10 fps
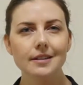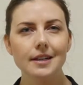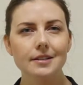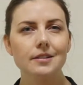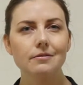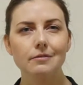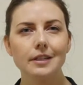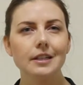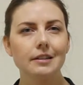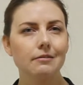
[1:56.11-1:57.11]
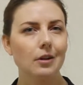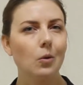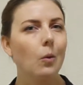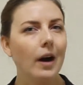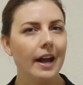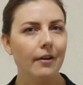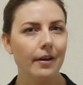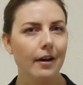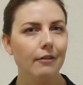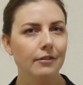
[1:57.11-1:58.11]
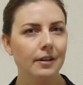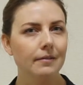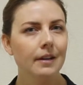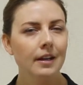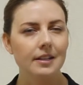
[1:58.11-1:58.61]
doesn't really require an oven.